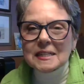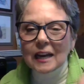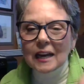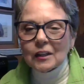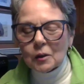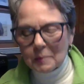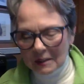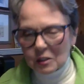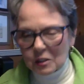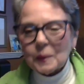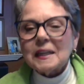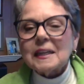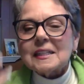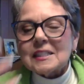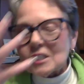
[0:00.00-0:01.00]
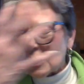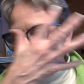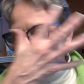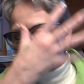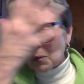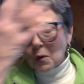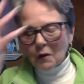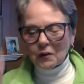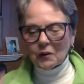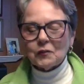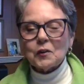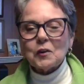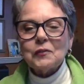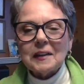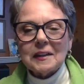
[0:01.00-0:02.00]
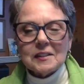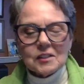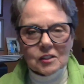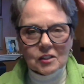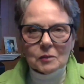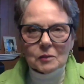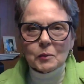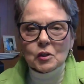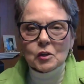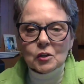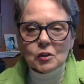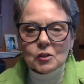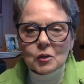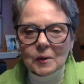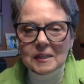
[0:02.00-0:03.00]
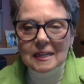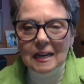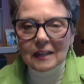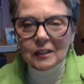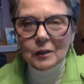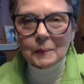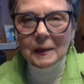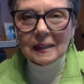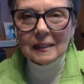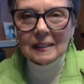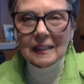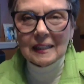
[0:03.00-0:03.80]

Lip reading: down a little bit so we can see more of your full face. Just push your screen down a little bit.